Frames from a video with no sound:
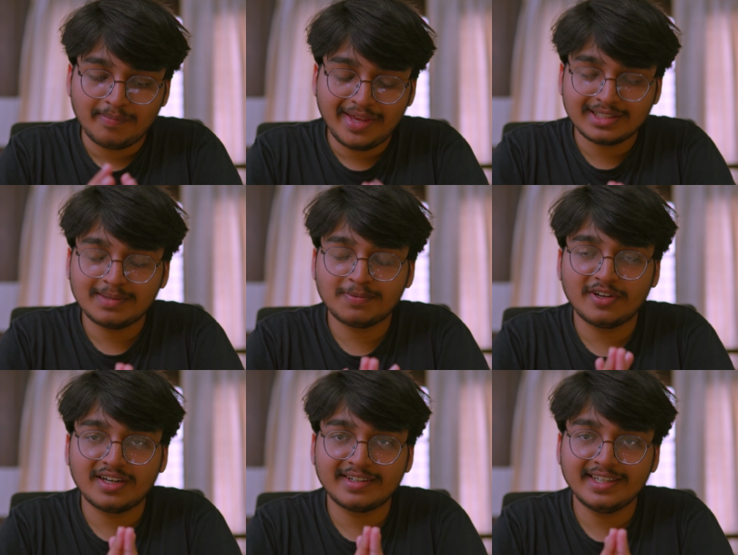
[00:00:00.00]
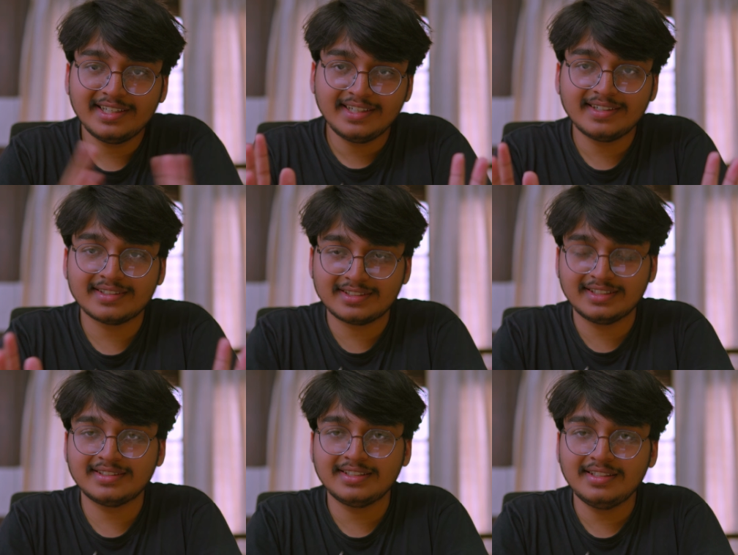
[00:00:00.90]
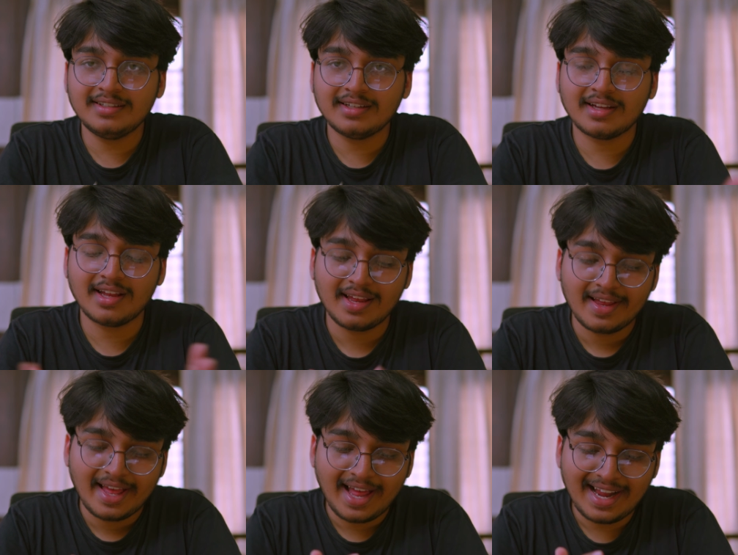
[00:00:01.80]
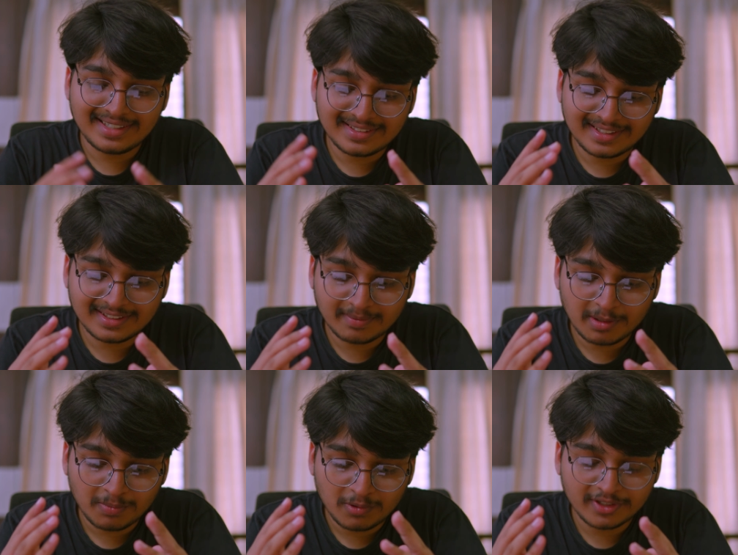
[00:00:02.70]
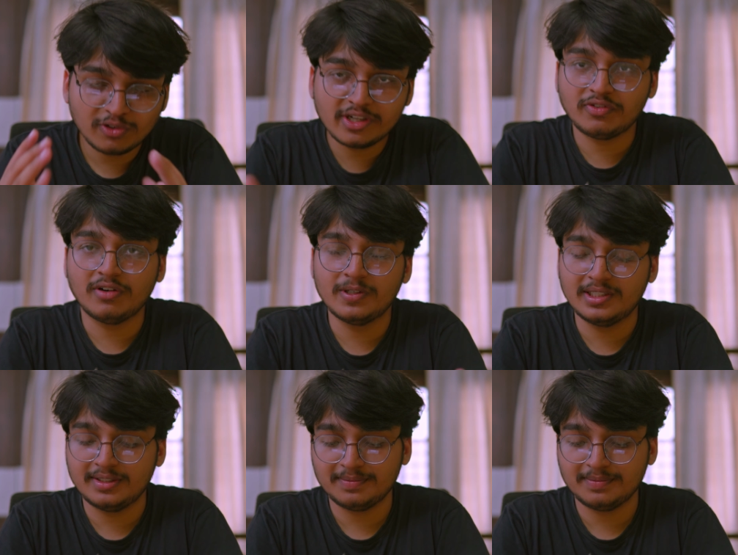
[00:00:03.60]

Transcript: makes up for a really interesting scene and sets up the movie going forward.